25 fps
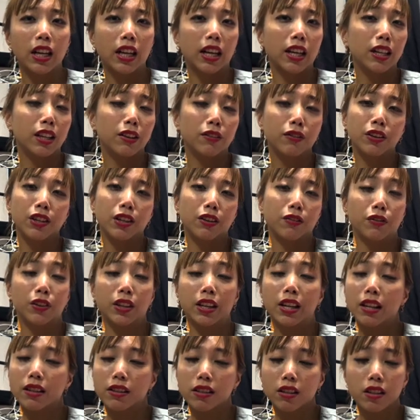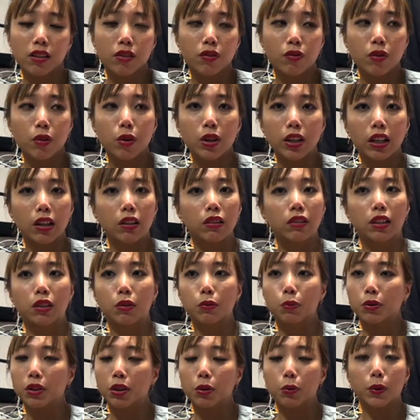Even if it doesn't work out
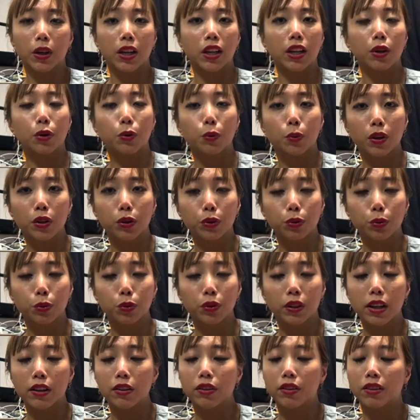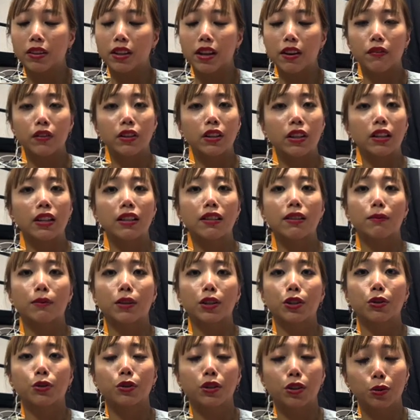the way that you want to, there's definitely something
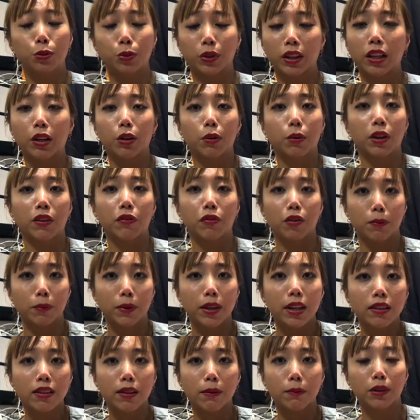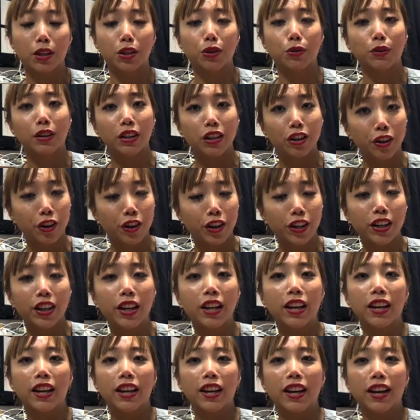you take away from it, something you learn.
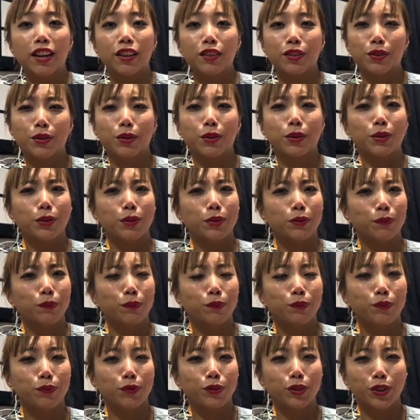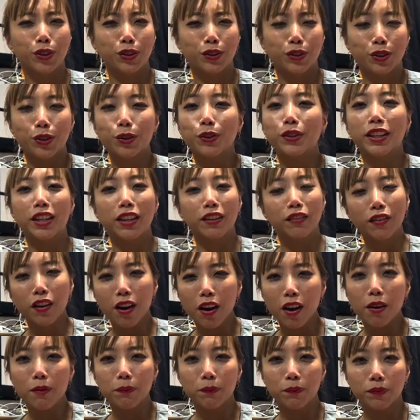So don't give
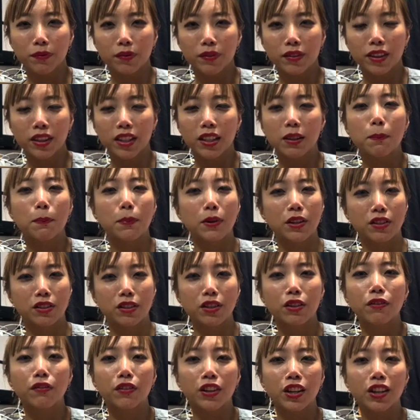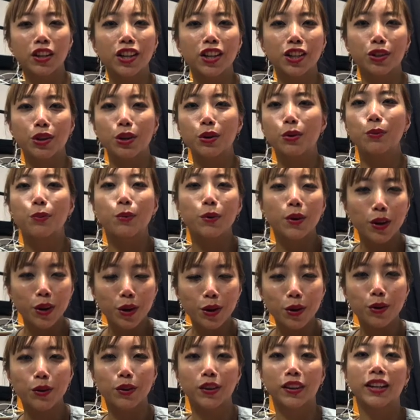up, persevere, you
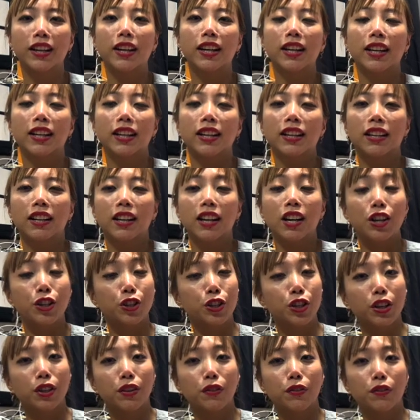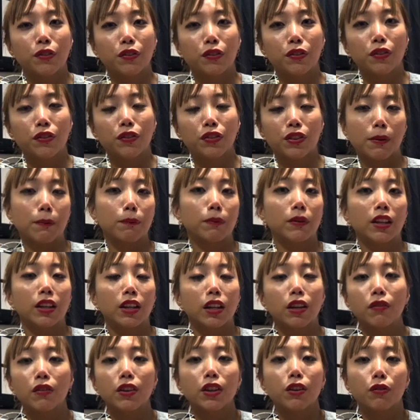will achieve something.
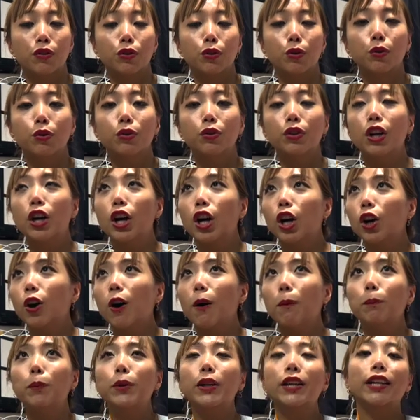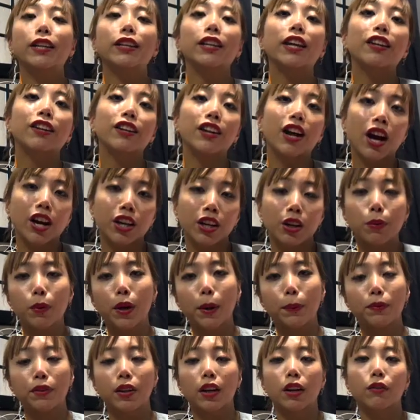Even if you don't complete an entire
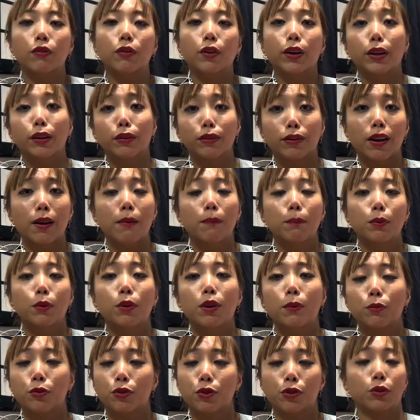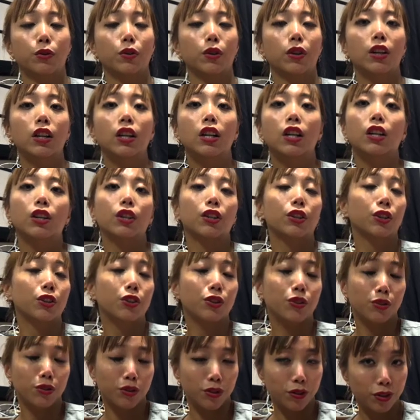website, for example, I'm sure you
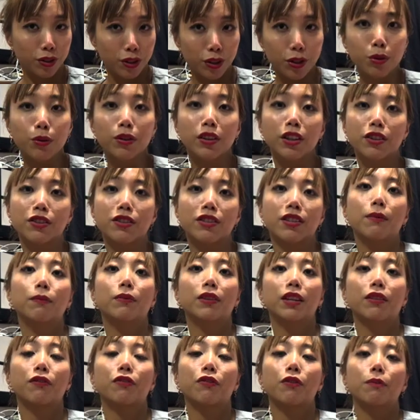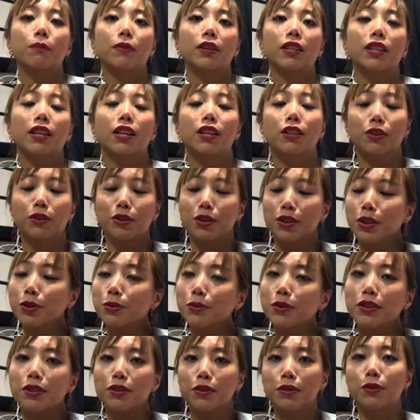will still learn something from it, and you will
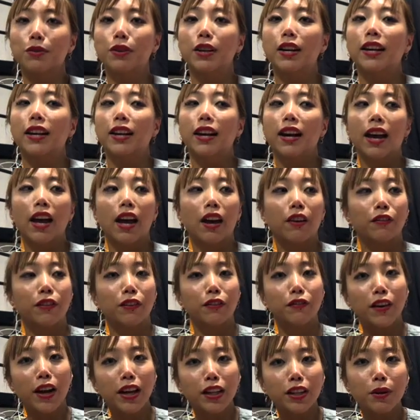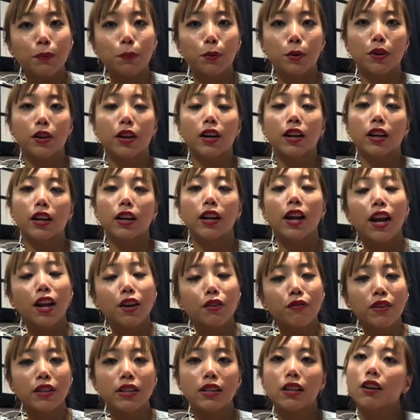still have a final product, an end
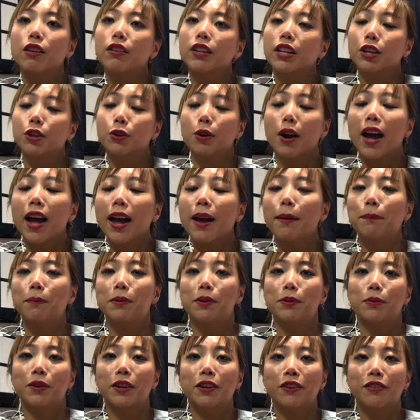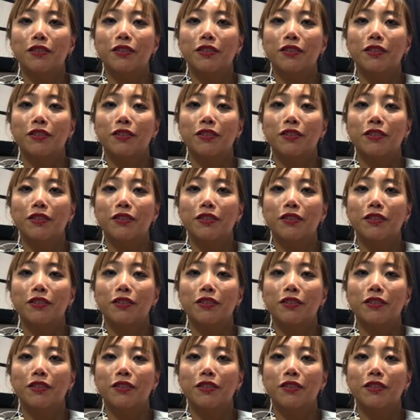result that you're happy with.